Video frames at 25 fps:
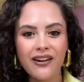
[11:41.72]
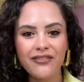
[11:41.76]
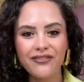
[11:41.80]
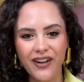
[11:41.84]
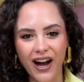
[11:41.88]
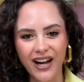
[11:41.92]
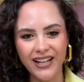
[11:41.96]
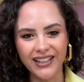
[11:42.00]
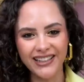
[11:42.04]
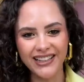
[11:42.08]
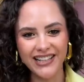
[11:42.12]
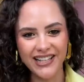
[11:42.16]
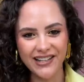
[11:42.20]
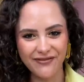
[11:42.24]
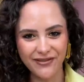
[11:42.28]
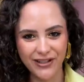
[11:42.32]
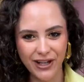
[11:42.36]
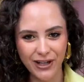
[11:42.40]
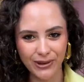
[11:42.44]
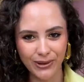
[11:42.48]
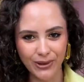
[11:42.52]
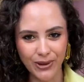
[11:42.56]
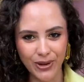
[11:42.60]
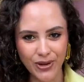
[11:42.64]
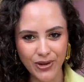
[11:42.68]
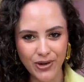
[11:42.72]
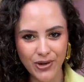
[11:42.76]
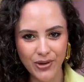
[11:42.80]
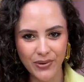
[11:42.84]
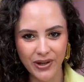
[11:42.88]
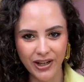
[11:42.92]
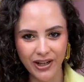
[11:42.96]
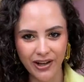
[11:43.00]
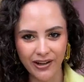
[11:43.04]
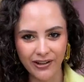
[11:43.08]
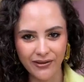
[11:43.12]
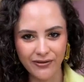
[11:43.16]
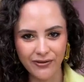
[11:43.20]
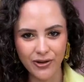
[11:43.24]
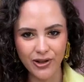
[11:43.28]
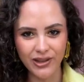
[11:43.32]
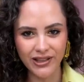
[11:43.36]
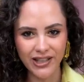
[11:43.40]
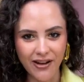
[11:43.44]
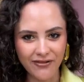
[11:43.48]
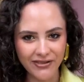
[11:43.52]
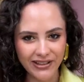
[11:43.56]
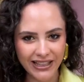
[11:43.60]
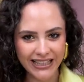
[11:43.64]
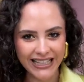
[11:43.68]
Final evening look, we're going for a
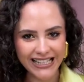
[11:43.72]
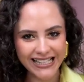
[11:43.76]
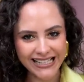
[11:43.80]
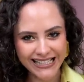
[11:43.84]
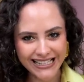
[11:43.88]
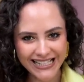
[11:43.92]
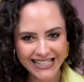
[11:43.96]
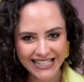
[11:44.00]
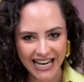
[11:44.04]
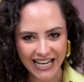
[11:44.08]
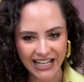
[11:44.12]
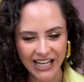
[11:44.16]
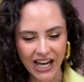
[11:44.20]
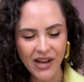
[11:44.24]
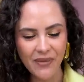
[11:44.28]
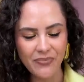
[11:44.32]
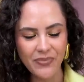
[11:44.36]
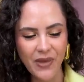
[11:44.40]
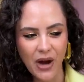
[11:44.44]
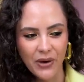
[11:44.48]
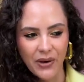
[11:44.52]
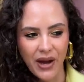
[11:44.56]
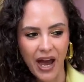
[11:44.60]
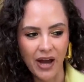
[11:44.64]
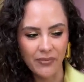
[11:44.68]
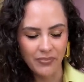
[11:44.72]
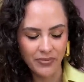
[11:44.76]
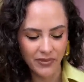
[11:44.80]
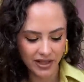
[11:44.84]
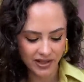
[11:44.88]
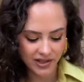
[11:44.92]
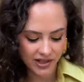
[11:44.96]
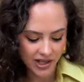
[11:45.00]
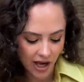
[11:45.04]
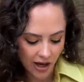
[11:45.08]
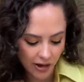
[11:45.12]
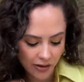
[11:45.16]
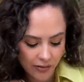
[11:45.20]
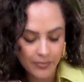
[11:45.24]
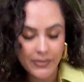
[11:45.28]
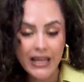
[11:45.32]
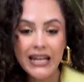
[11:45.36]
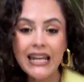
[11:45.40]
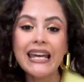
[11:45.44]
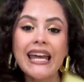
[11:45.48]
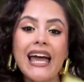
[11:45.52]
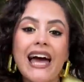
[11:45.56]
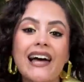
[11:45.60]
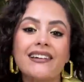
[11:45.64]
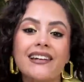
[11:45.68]
lovely little dinner. Okay, so
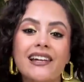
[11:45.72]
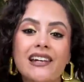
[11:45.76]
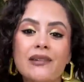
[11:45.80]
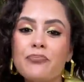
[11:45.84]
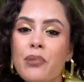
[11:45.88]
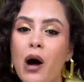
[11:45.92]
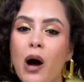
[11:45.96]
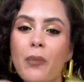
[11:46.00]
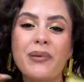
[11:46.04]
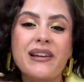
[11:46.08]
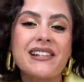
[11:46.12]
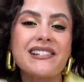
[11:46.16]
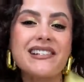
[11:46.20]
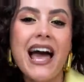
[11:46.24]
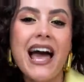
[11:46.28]
Minnie Kelly, Poppy's